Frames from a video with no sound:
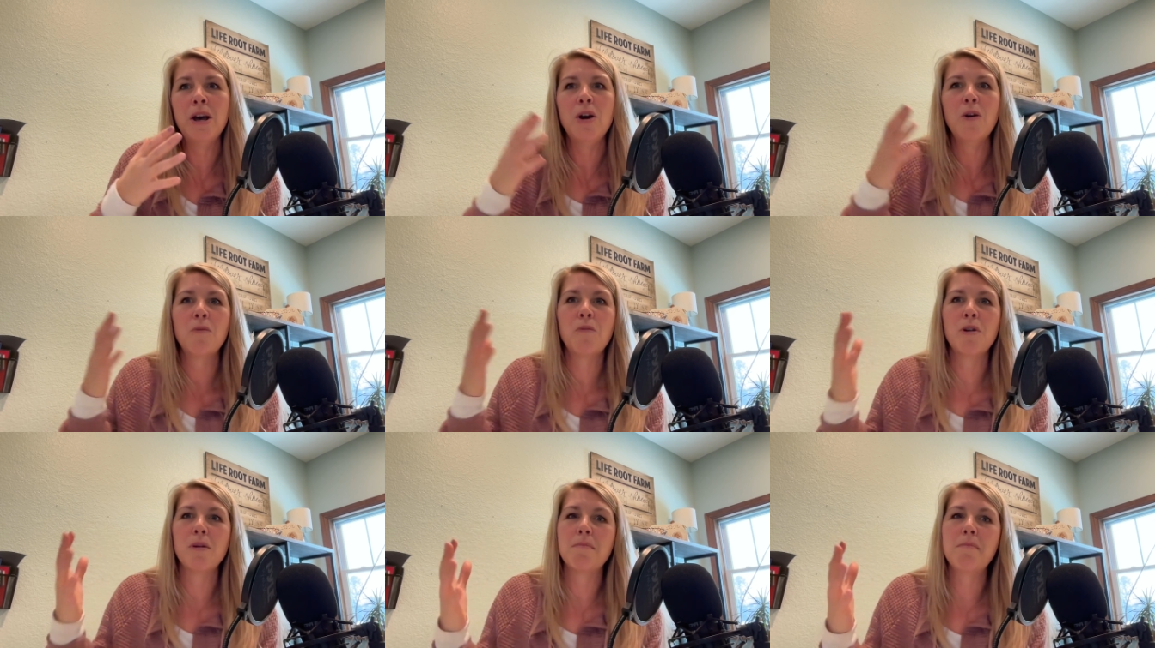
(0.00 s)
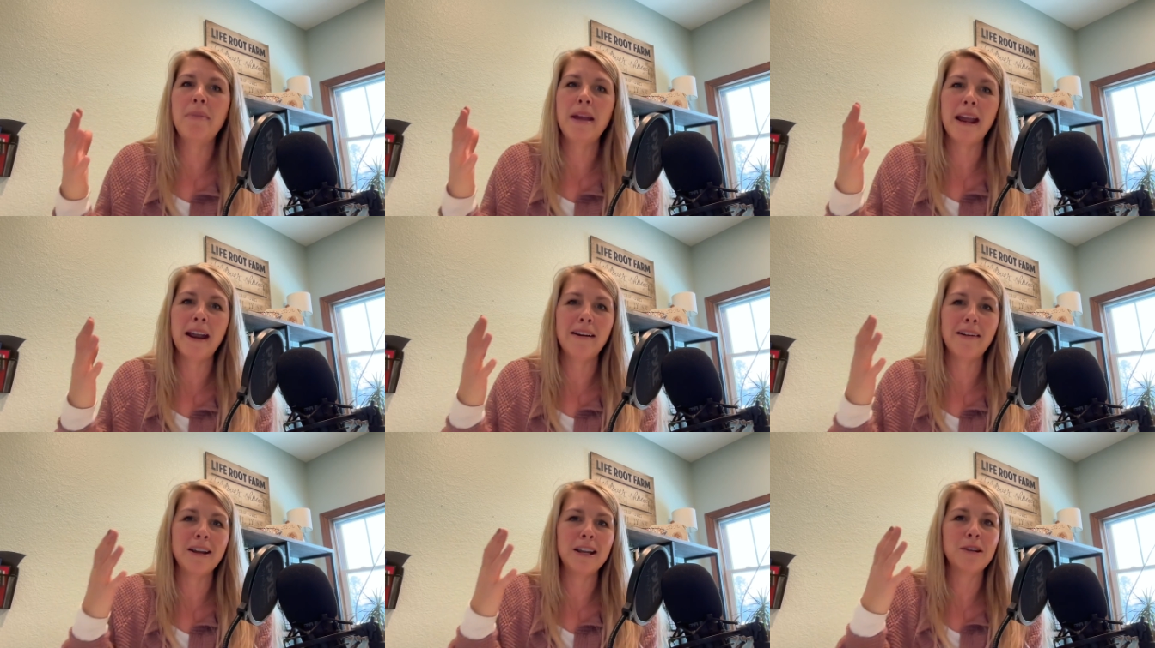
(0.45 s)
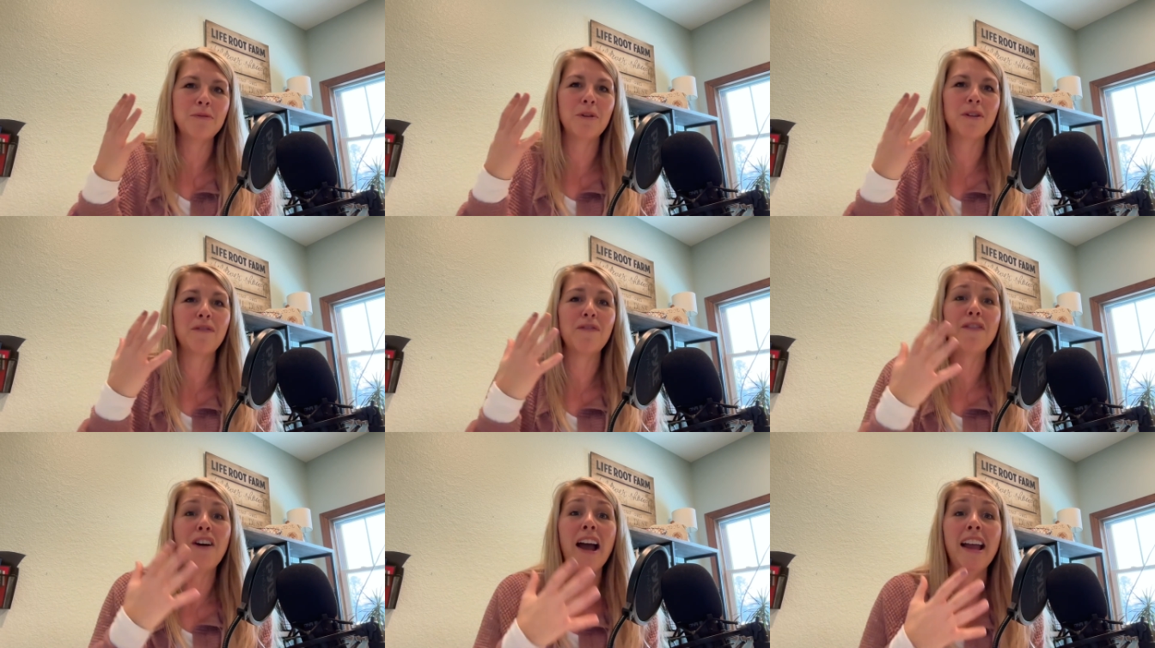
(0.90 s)
we're married, we
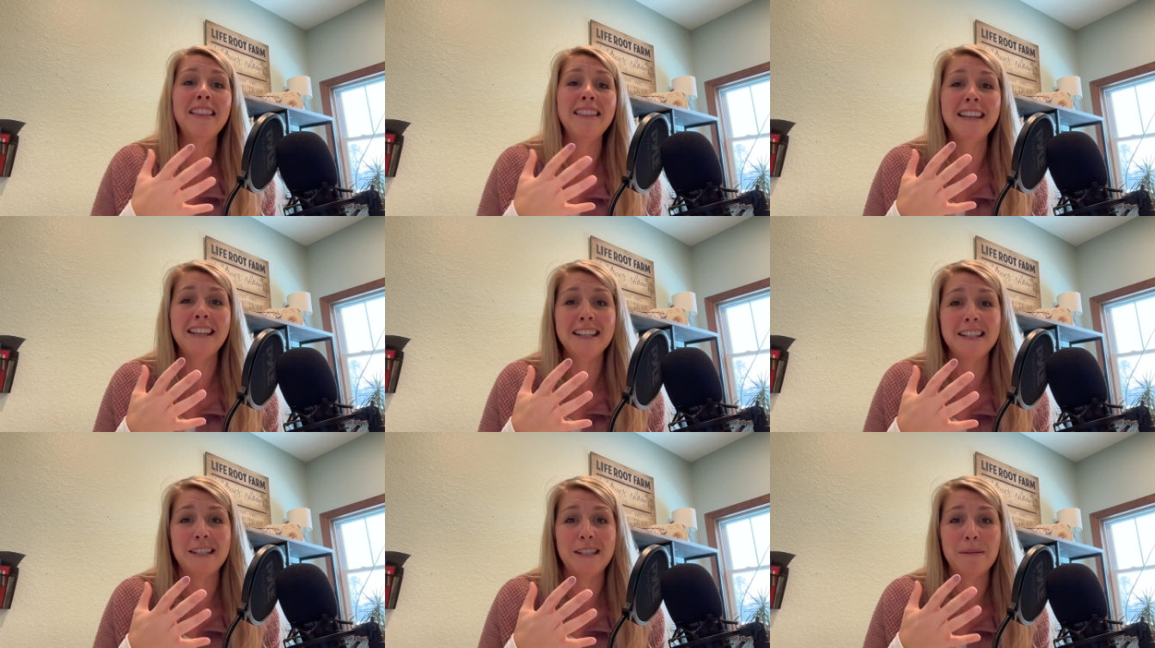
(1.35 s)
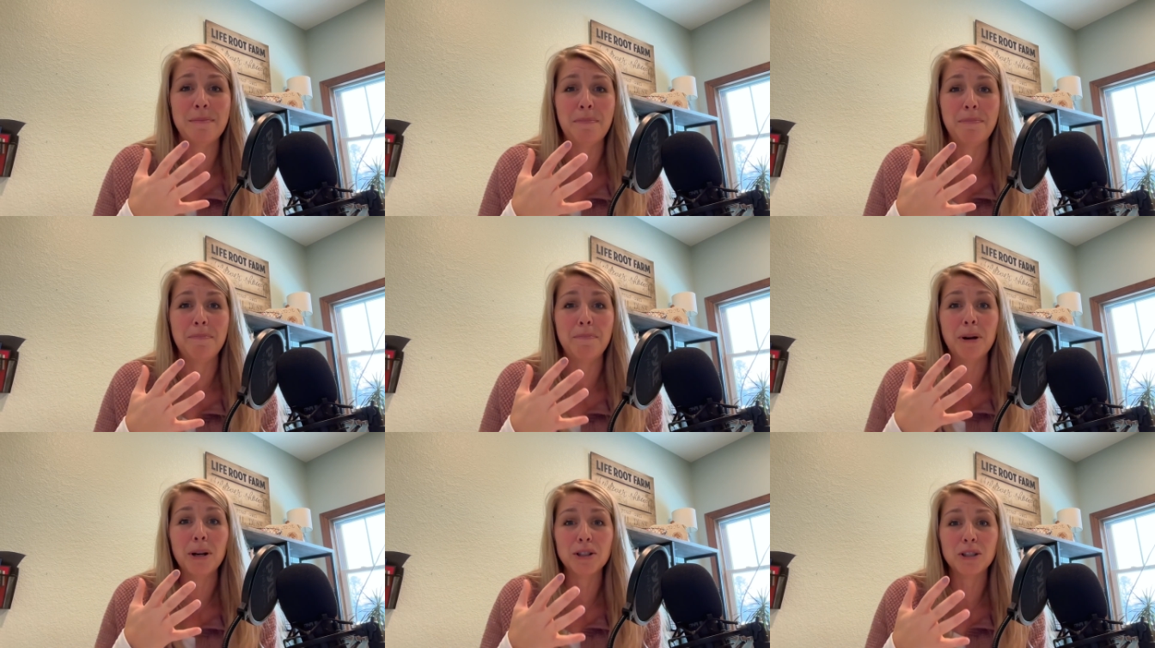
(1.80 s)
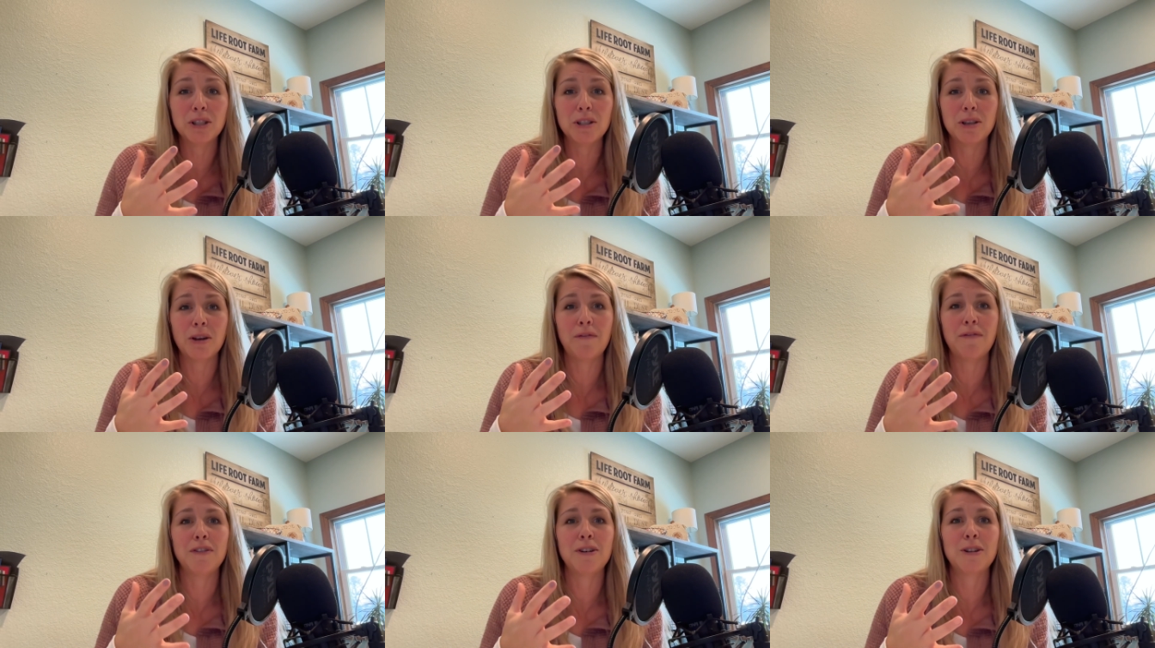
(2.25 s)
finally get to purchase
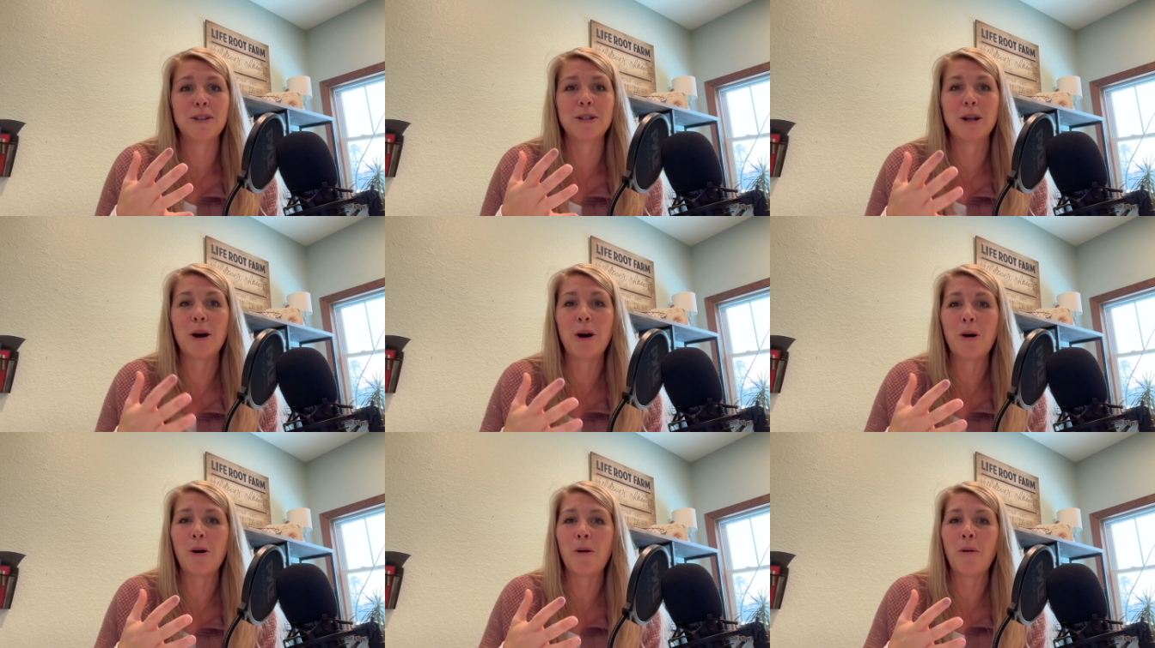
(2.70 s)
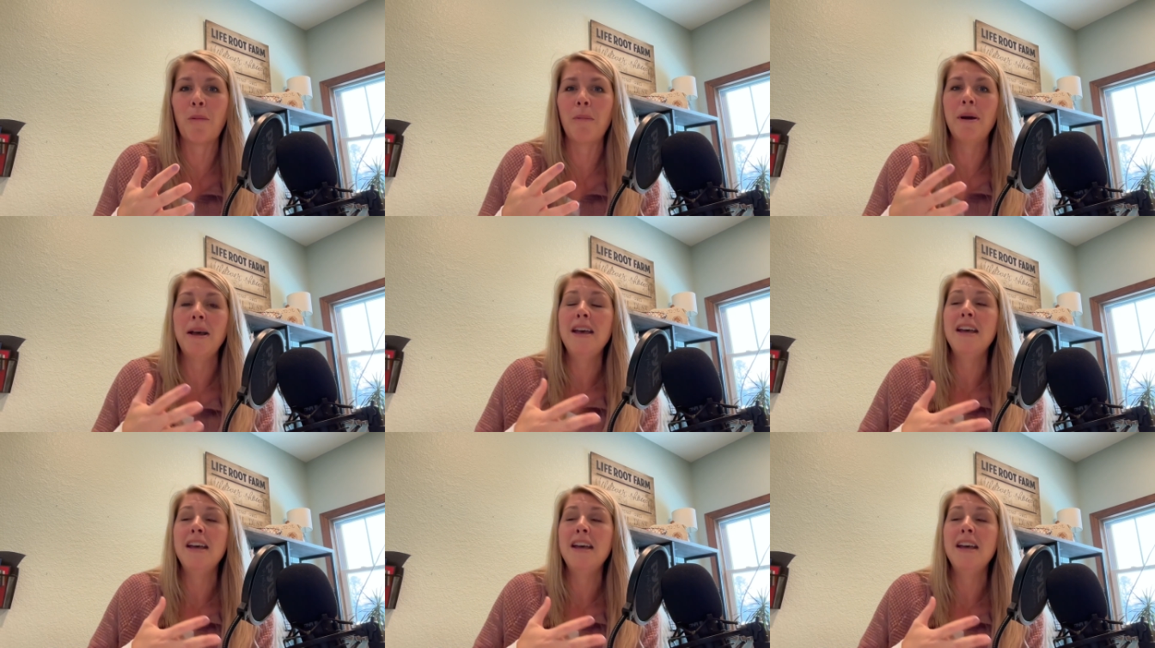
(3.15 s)
our first home,